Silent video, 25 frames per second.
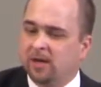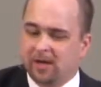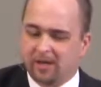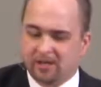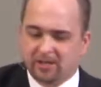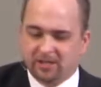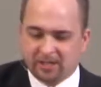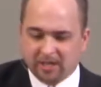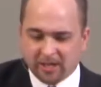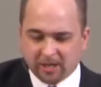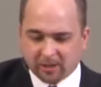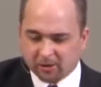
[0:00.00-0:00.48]

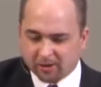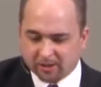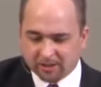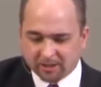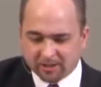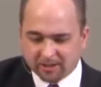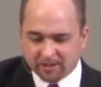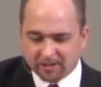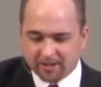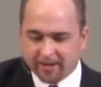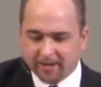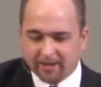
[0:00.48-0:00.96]
secret
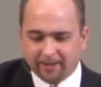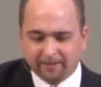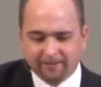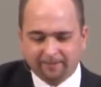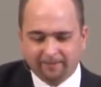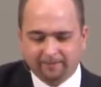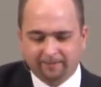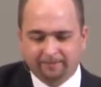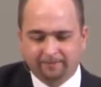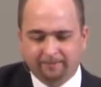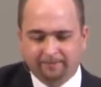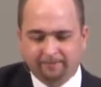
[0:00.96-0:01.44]

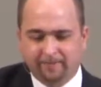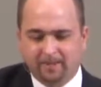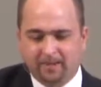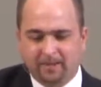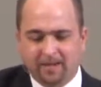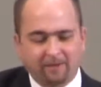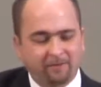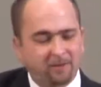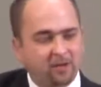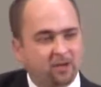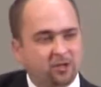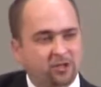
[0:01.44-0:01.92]
sin,
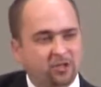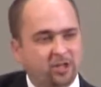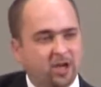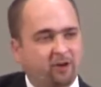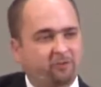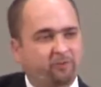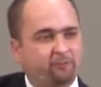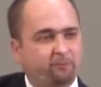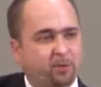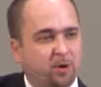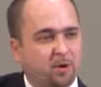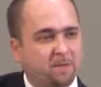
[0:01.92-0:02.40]
giving
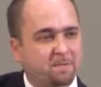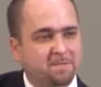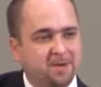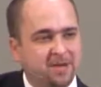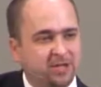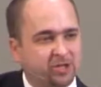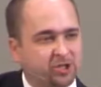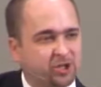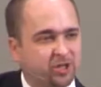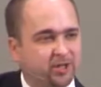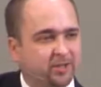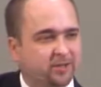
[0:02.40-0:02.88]
yourself
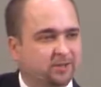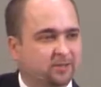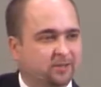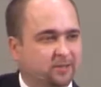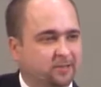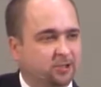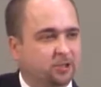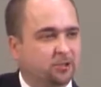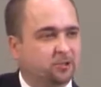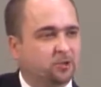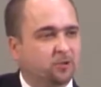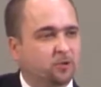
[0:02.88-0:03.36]
permission
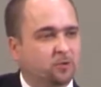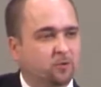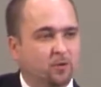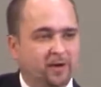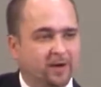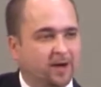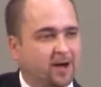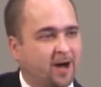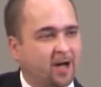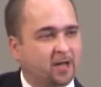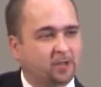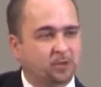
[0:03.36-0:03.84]
to do what
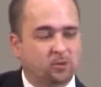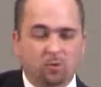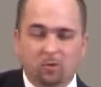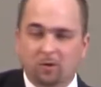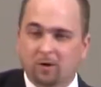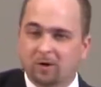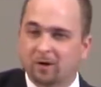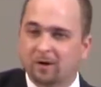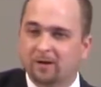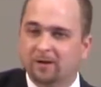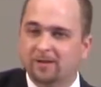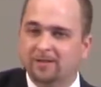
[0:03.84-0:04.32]
God's
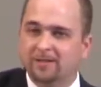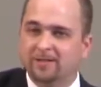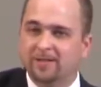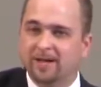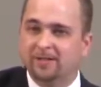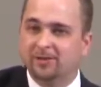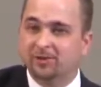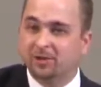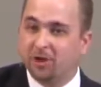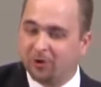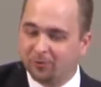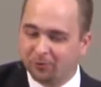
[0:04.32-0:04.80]
word
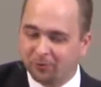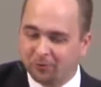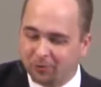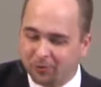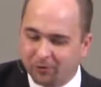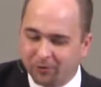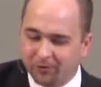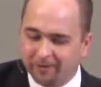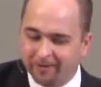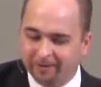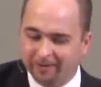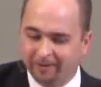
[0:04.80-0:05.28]
says don't
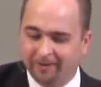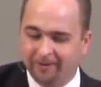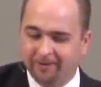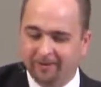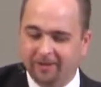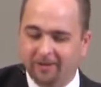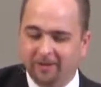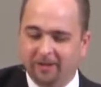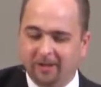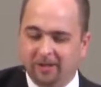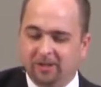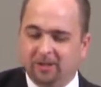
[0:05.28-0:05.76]
do,
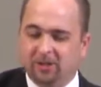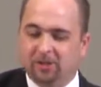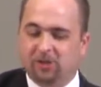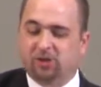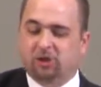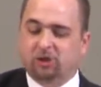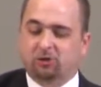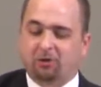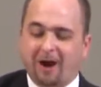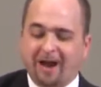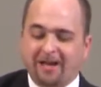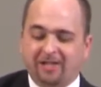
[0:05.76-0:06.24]

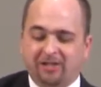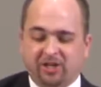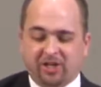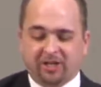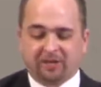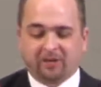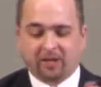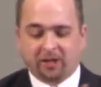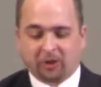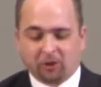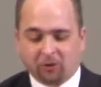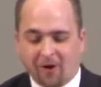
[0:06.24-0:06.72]

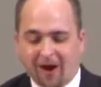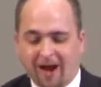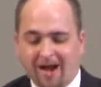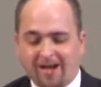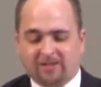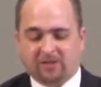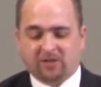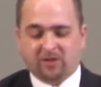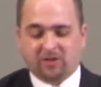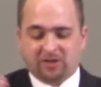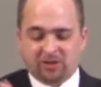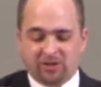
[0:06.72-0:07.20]
disgracing the
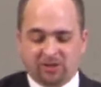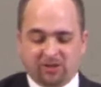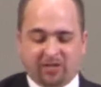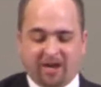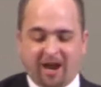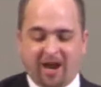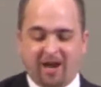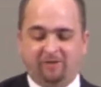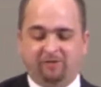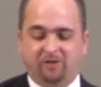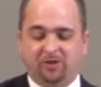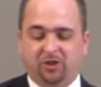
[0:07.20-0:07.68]
grace that
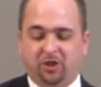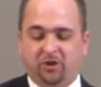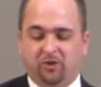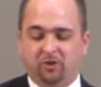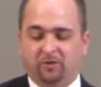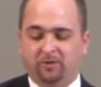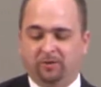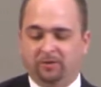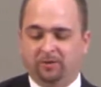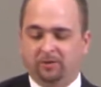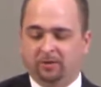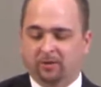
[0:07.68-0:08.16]
saved
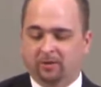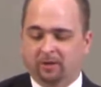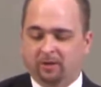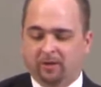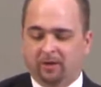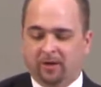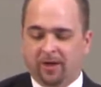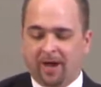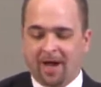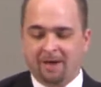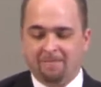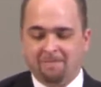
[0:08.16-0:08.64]
you,
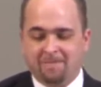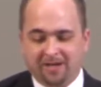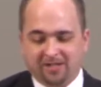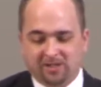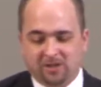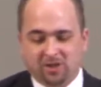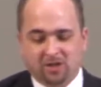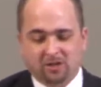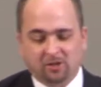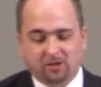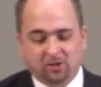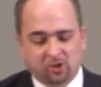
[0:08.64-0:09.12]
and
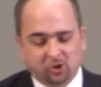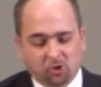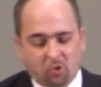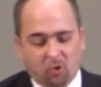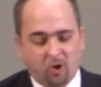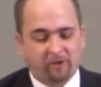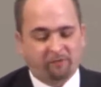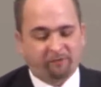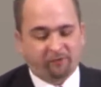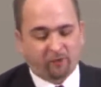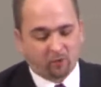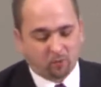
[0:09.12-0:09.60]
missing the
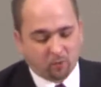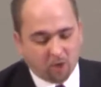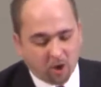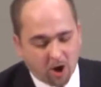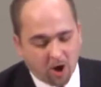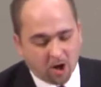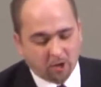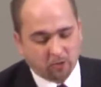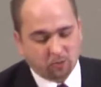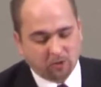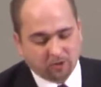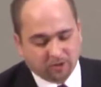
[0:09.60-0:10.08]
joyful
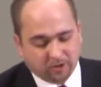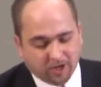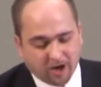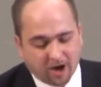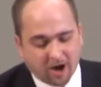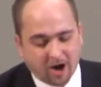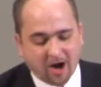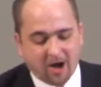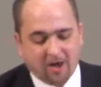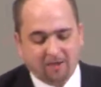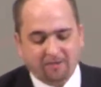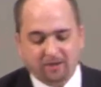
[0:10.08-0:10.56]
walk with
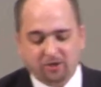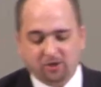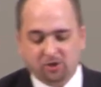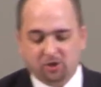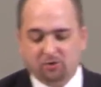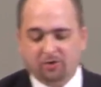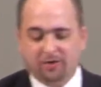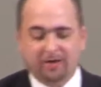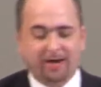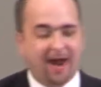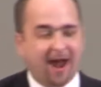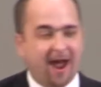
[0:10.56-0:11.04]
God that you
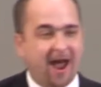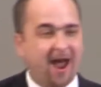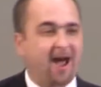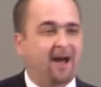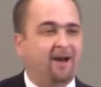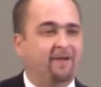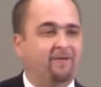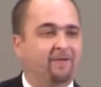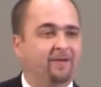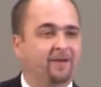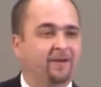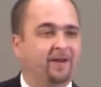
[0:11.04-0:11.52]
could
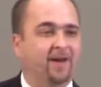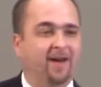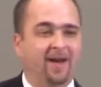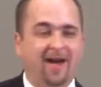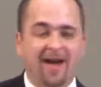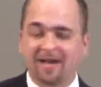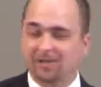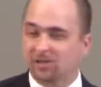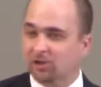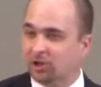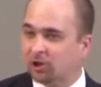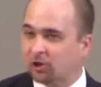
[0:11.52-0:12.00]
have
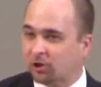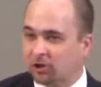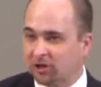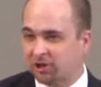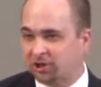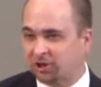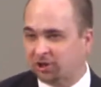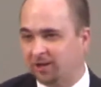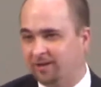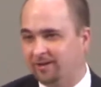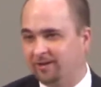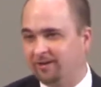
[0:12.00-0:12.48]
as a
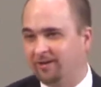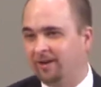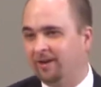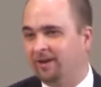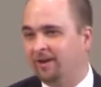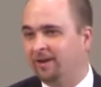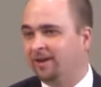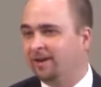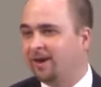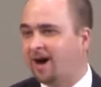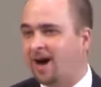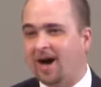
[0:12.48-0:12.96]
Christian.
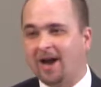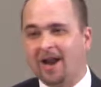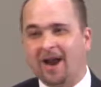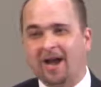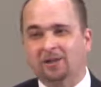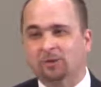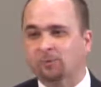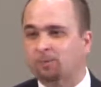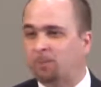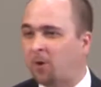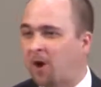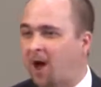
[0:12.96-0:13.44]
God
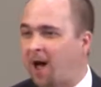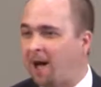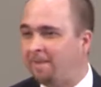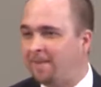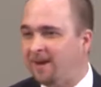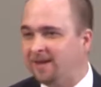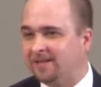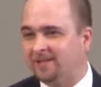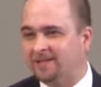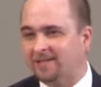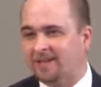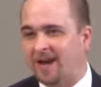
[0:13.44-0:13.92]
has
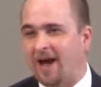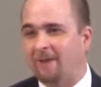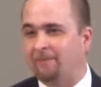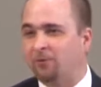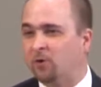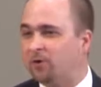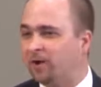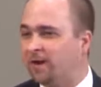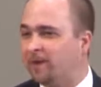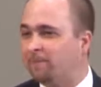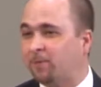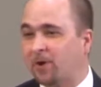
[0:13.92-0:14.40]
promised, I'm
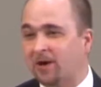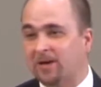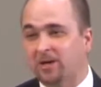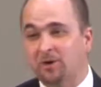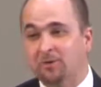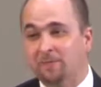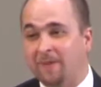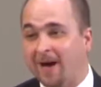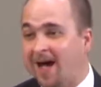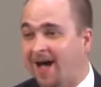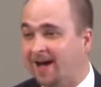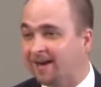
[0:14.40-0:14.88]
going to bring
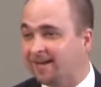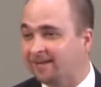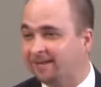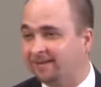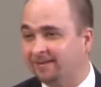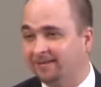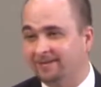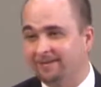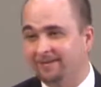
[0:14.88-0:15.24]
you back.